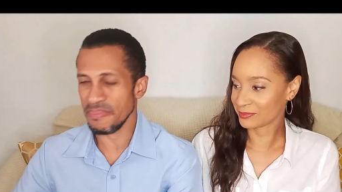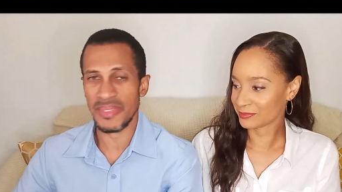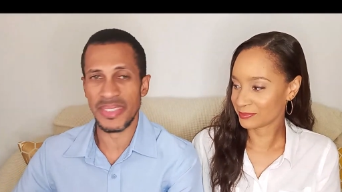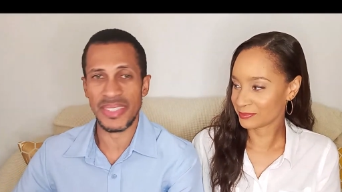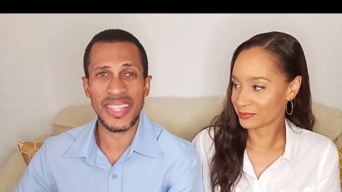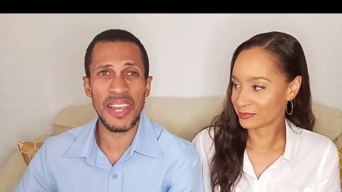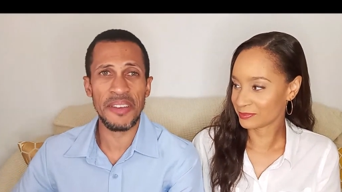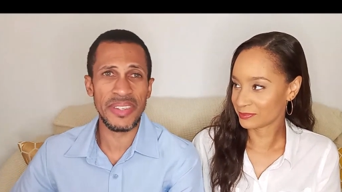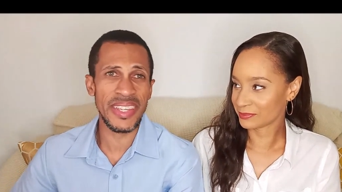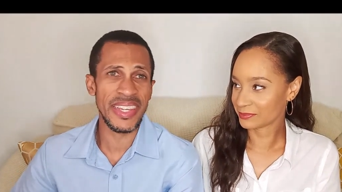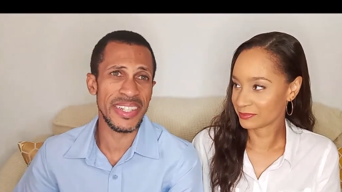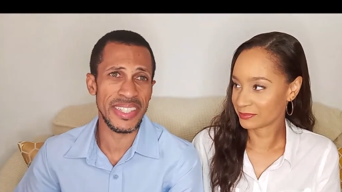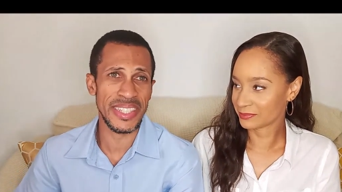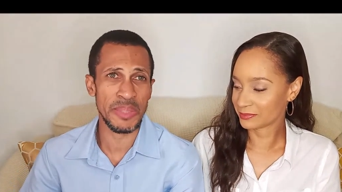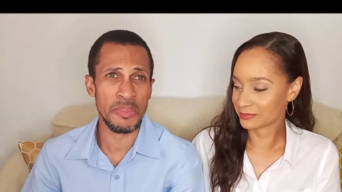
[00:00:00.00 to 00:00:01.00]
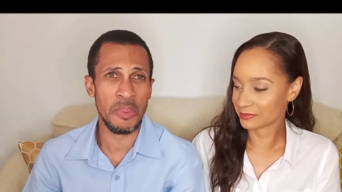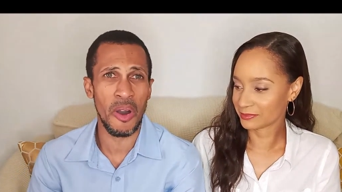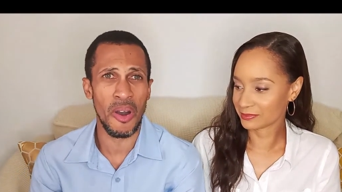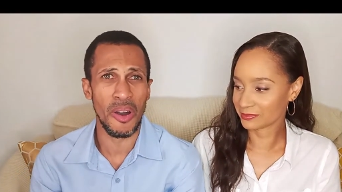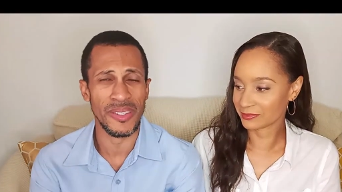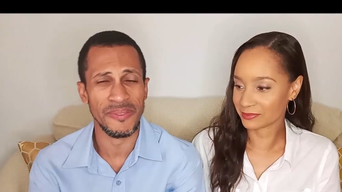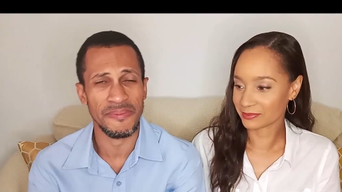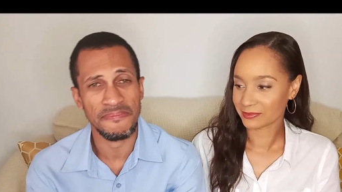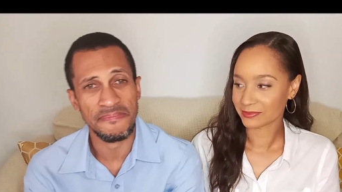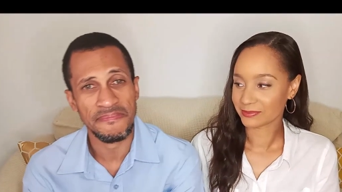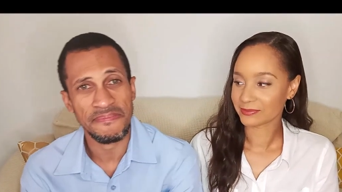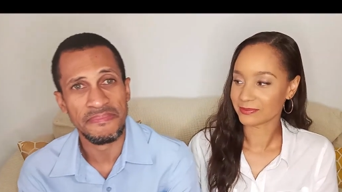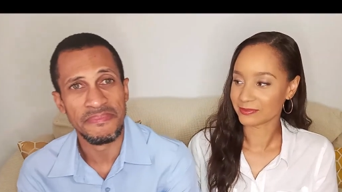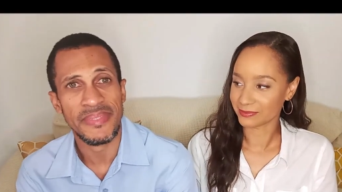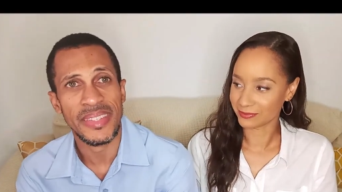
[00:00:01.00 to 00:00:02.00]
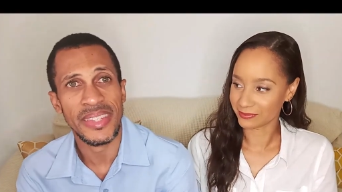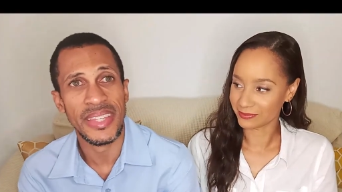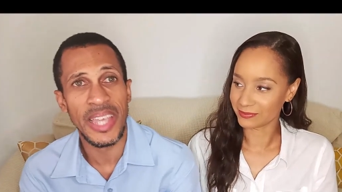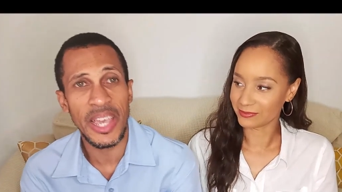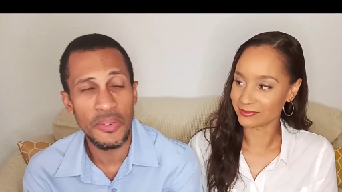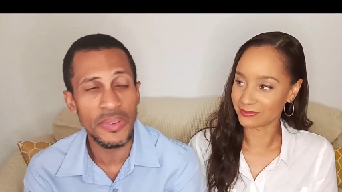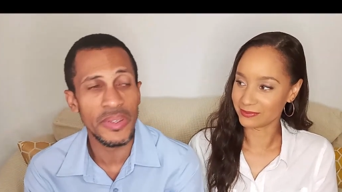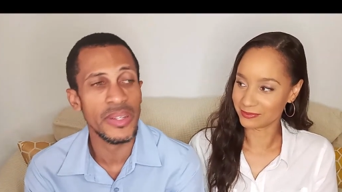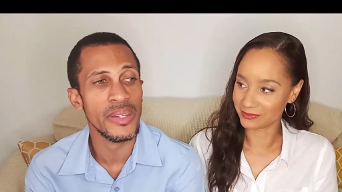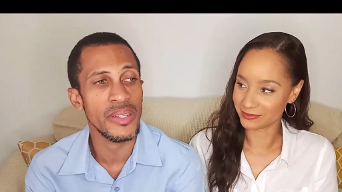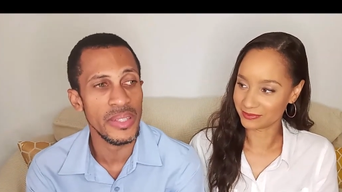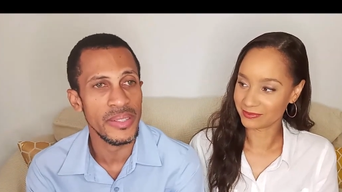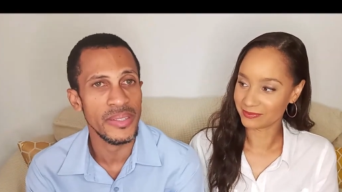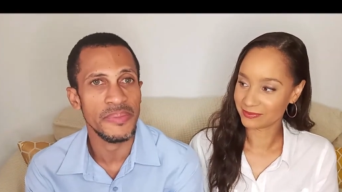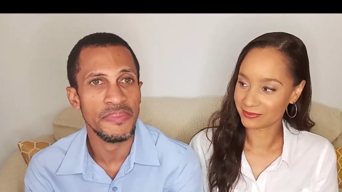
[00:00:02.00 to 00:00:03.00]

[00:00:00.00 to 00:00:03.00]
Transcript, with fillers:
Speaker 1: definitely hitting spot. Mm. Definitely.